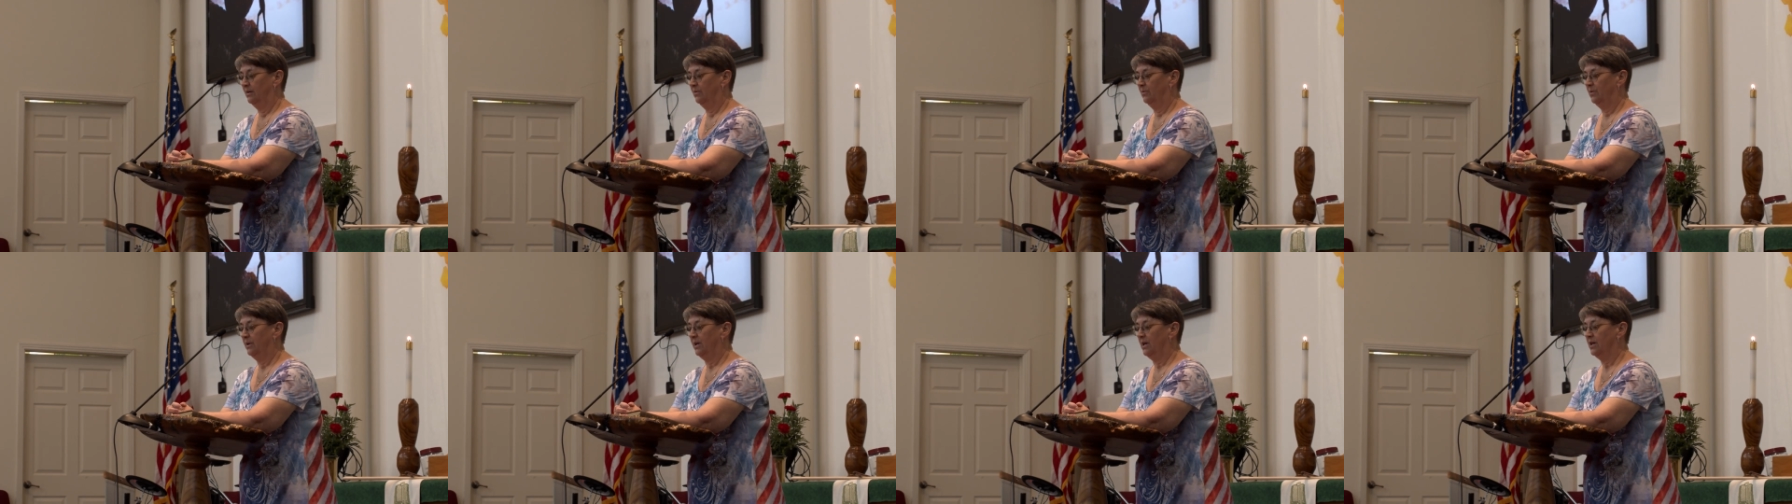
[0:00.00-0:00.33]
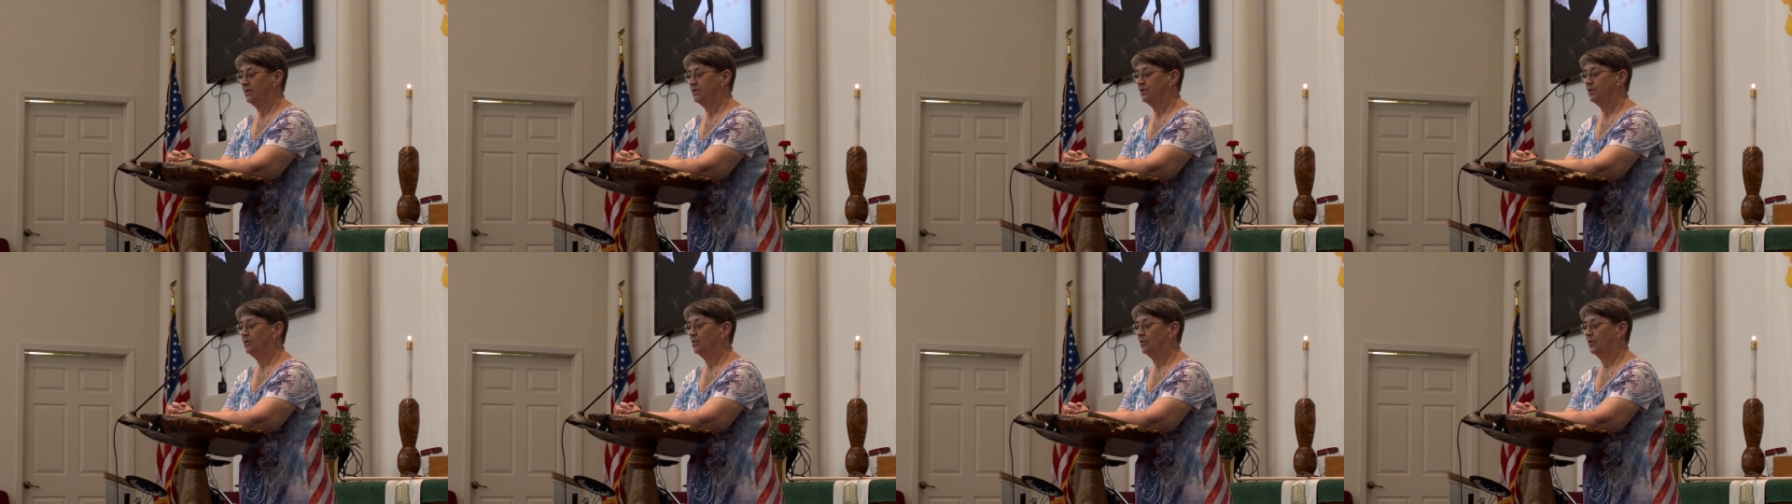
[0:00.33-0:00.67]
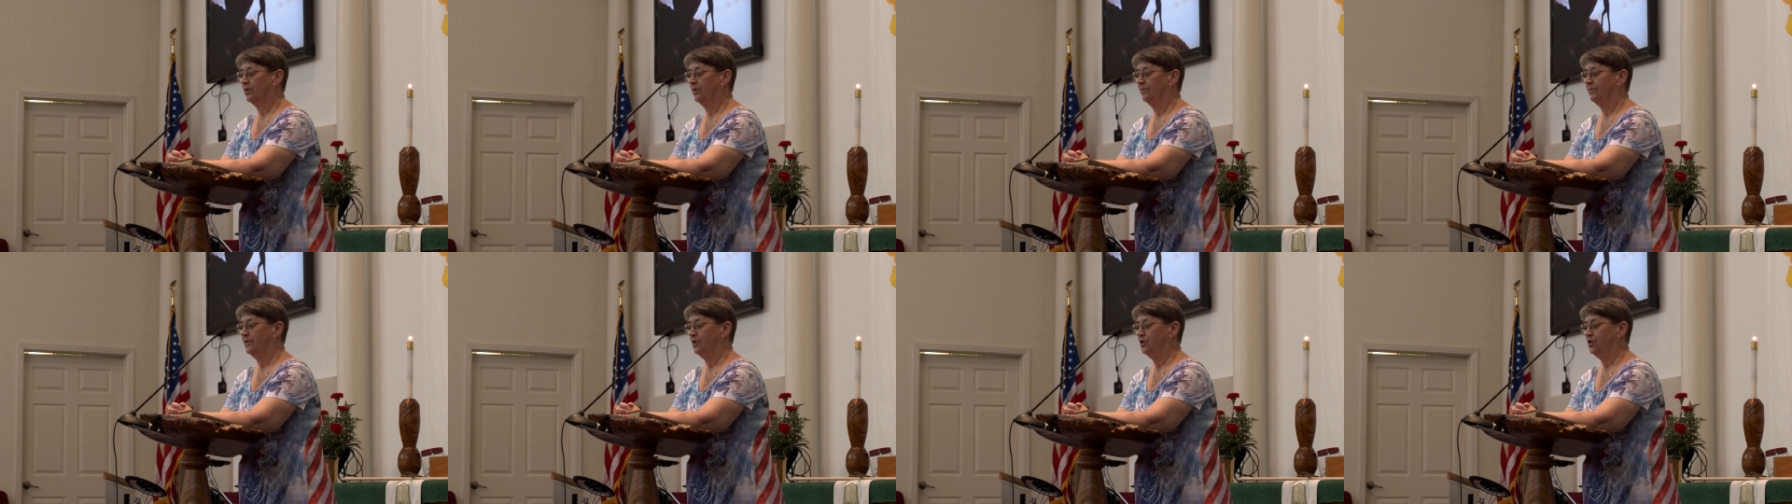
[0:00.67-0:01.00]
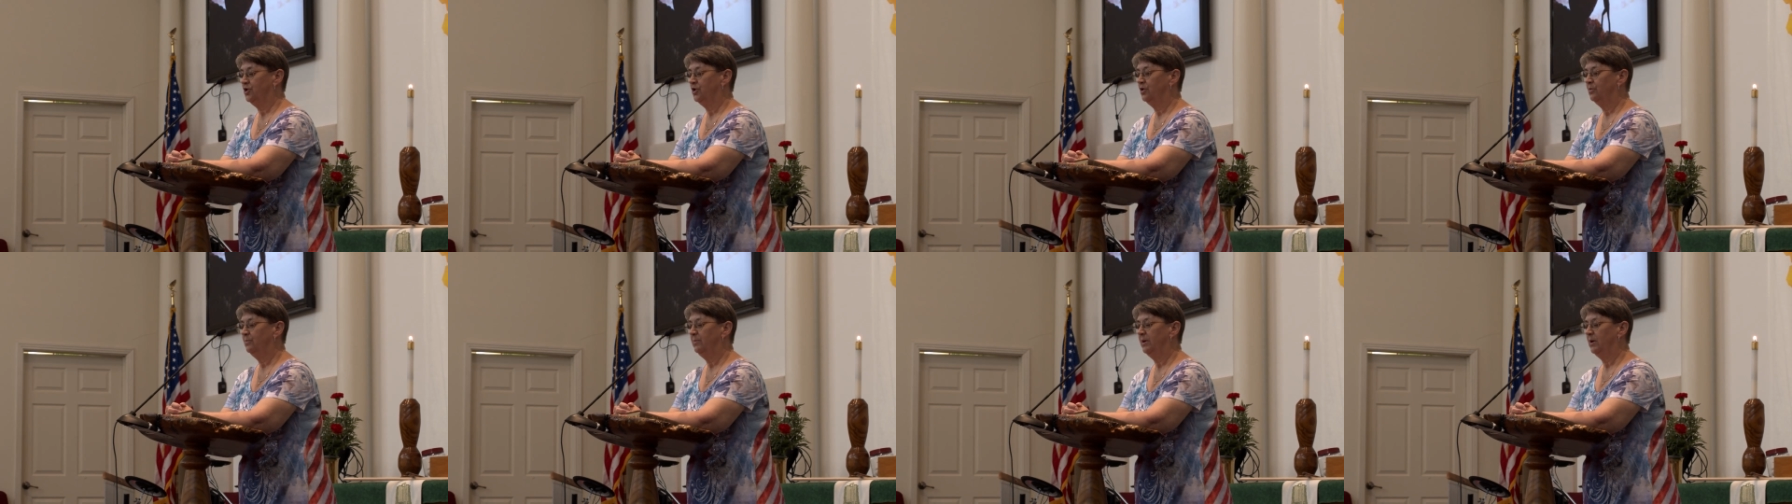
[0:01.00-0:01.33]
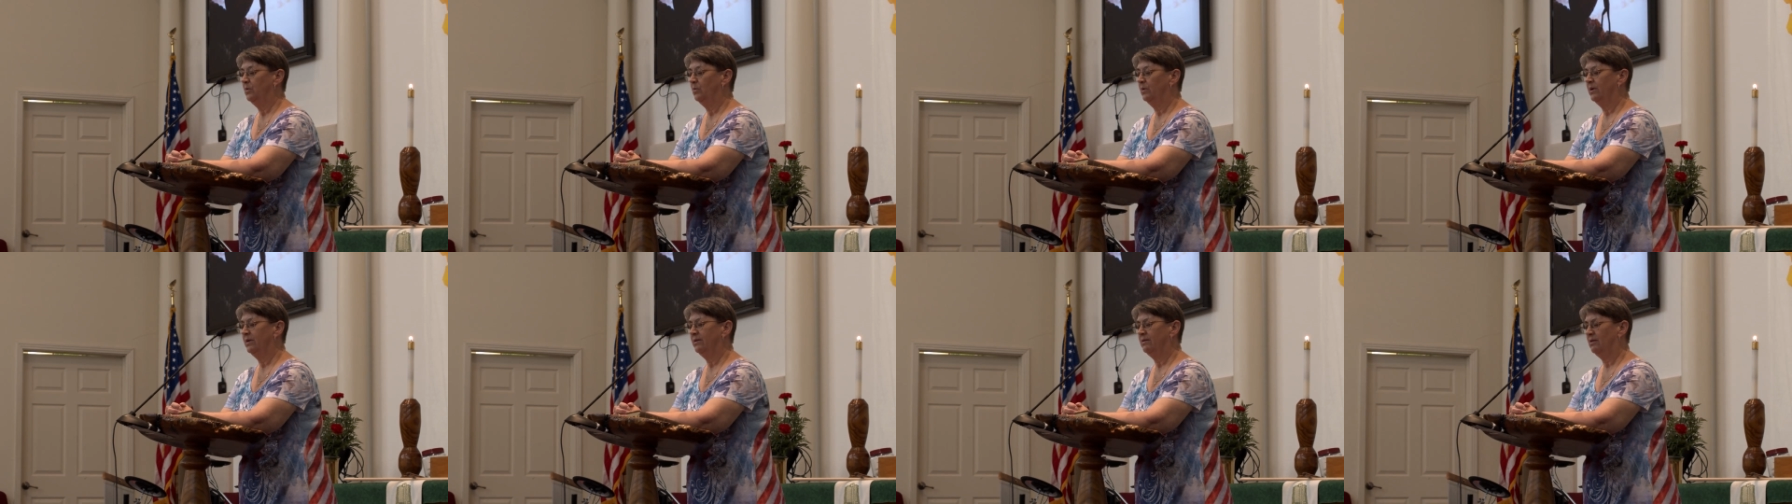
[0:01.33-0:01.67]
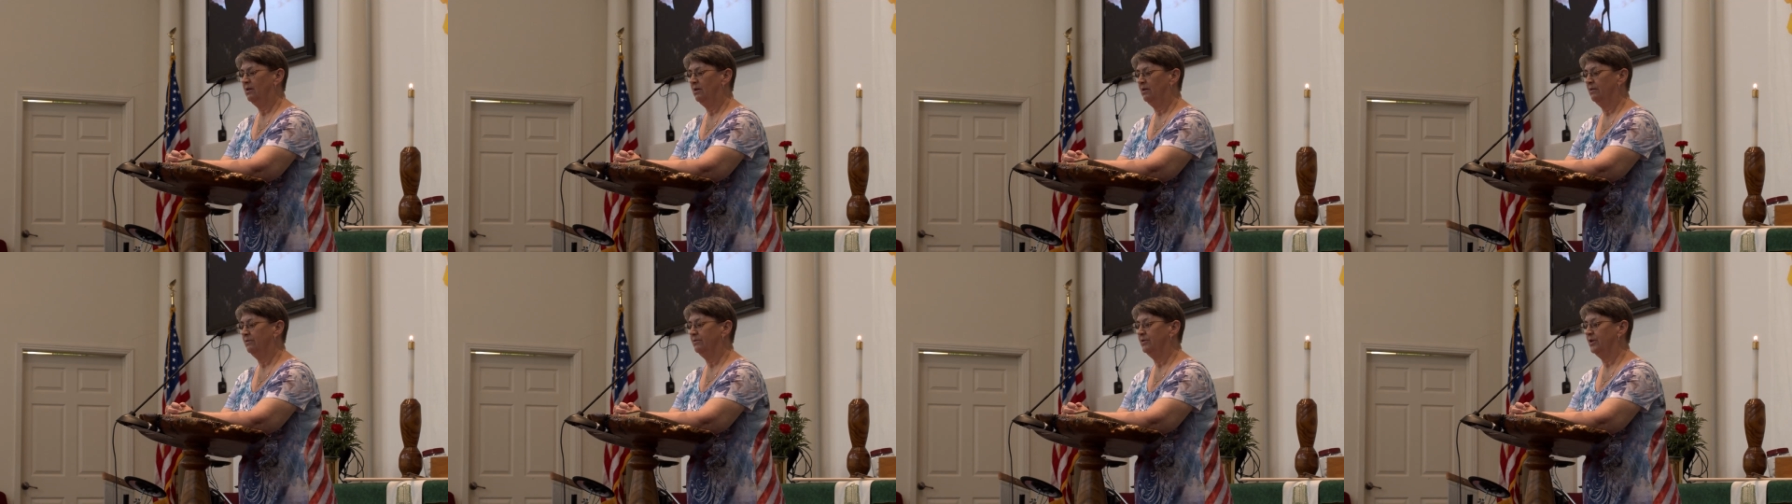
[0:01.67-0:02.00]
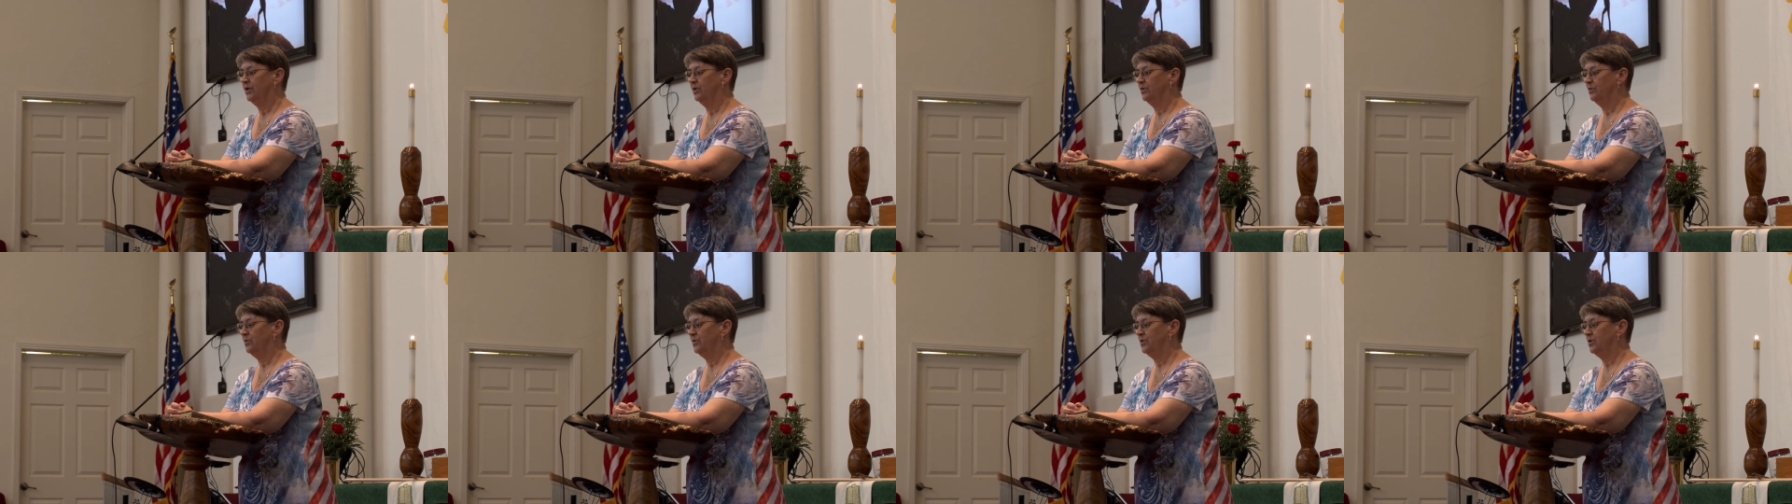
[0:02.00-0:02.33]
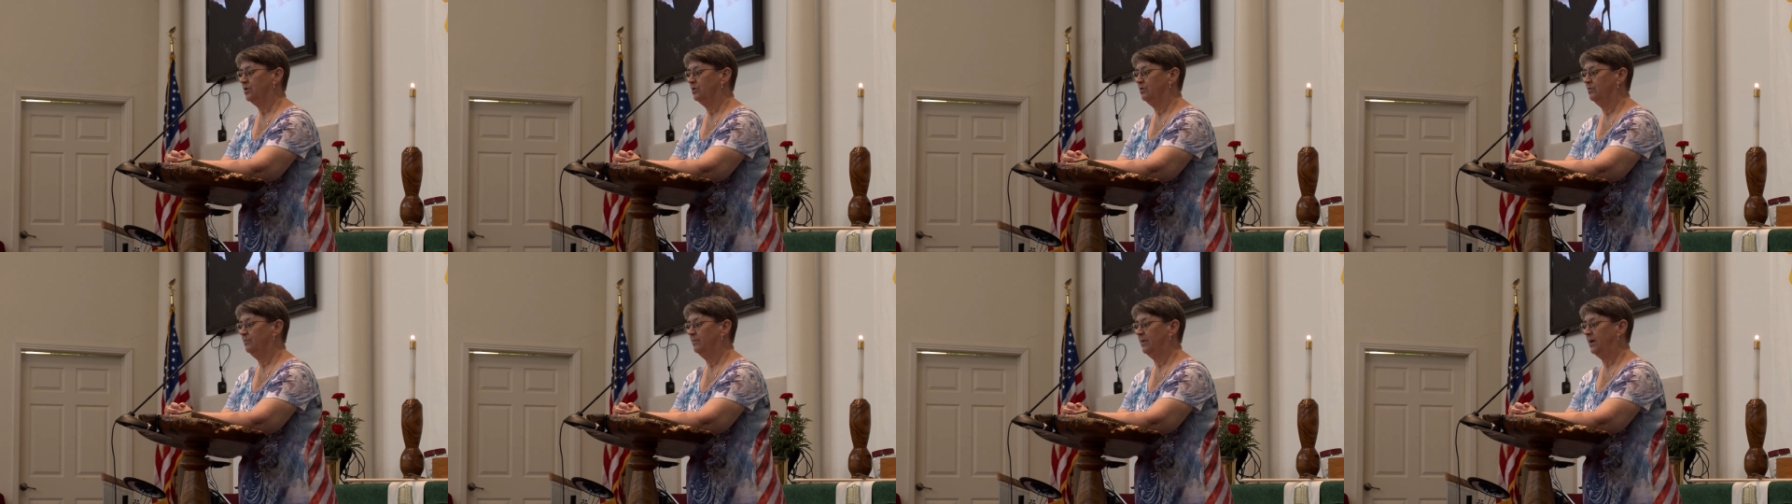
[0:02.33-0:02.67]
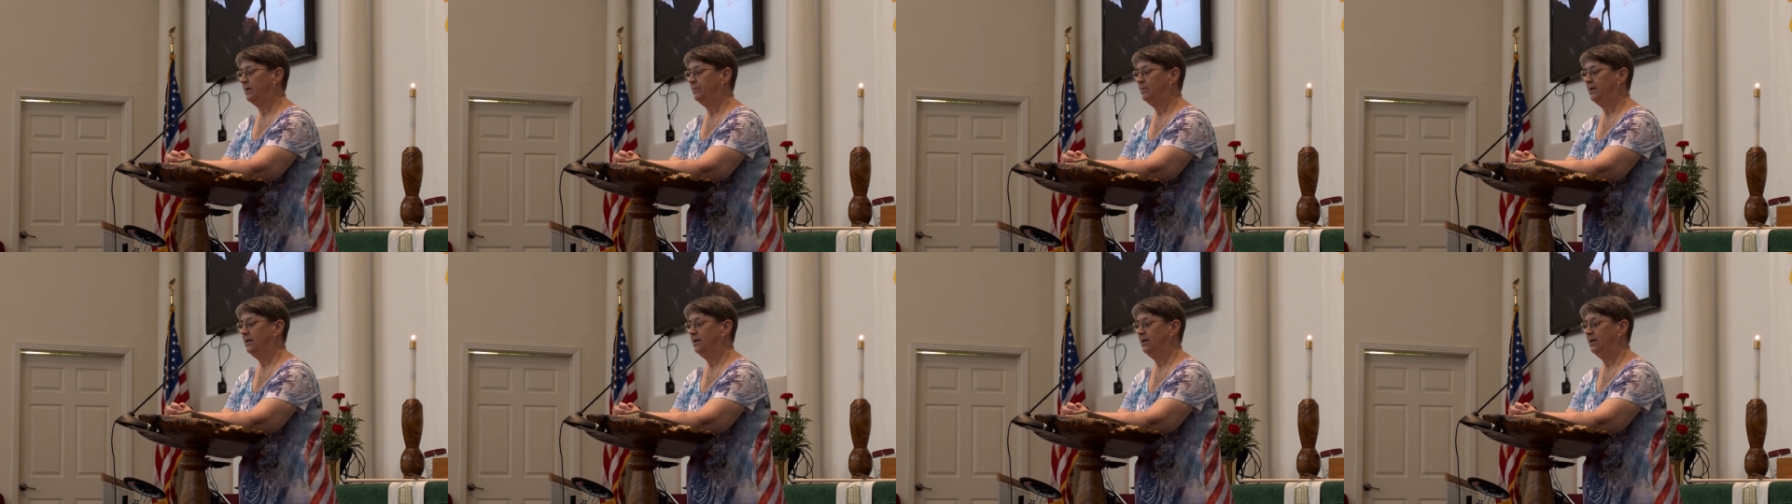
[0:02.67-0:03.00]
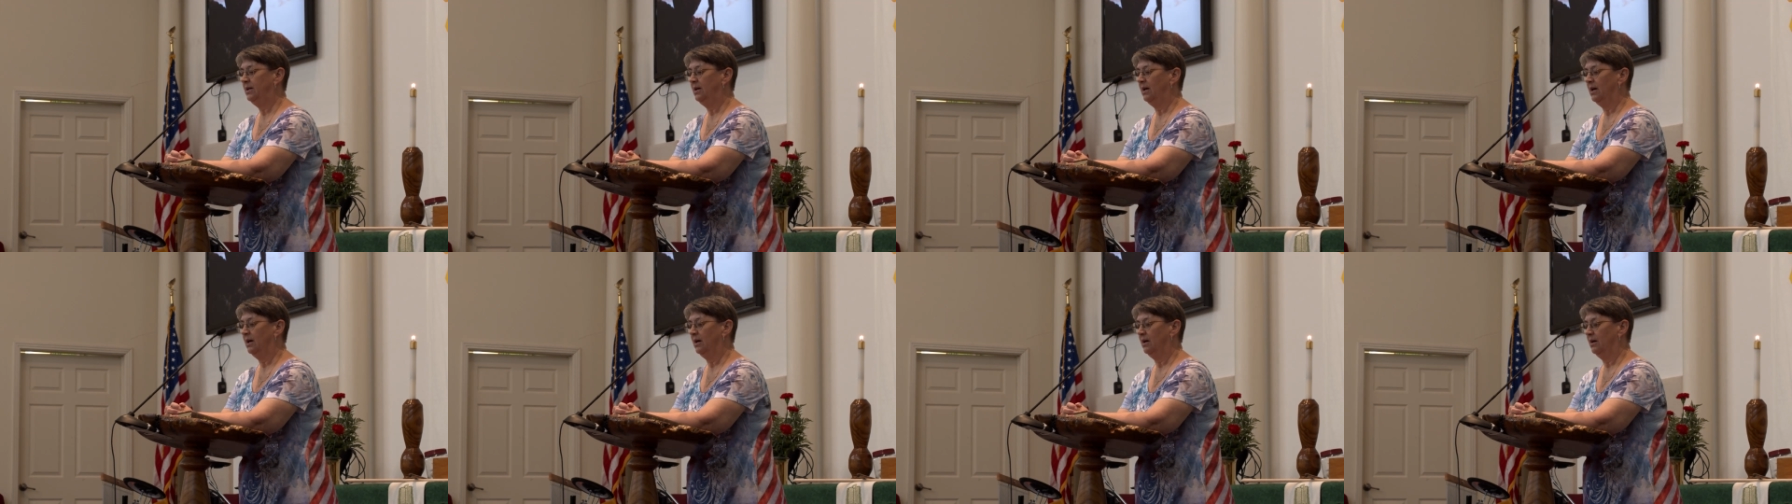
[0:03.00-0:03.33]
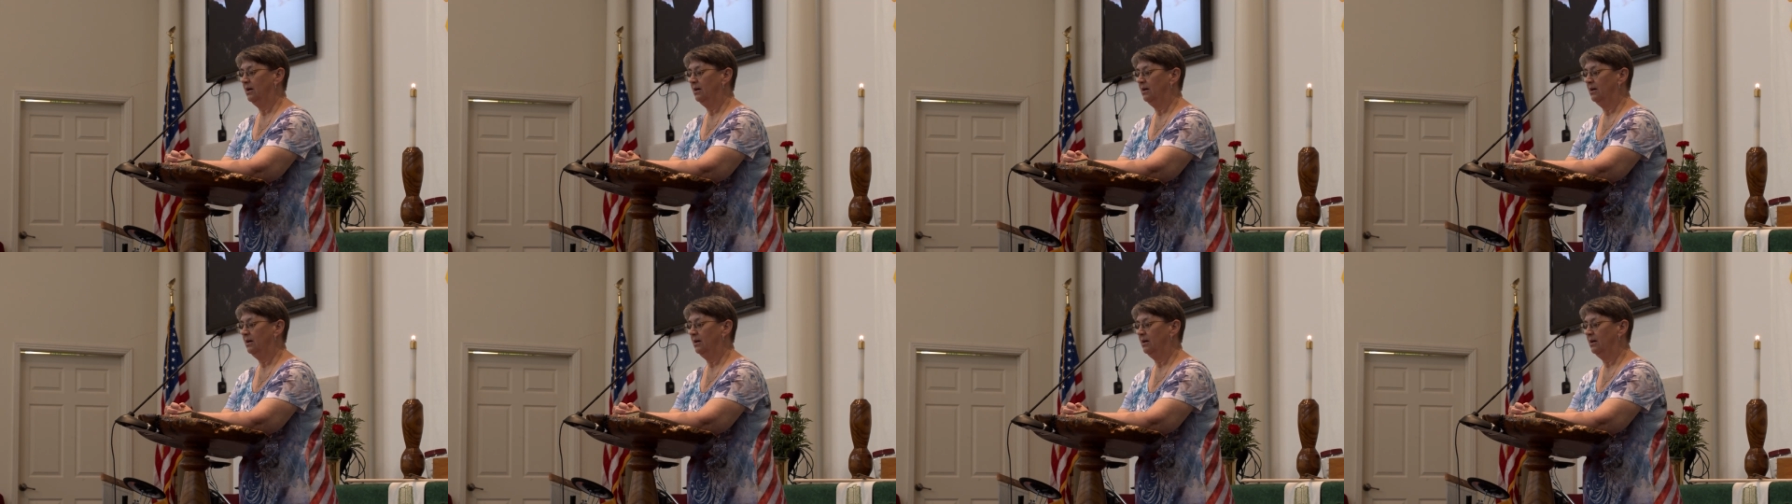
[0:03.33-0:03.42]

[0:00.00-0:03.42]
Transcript: We ask, Lord, that you be with all those who maybe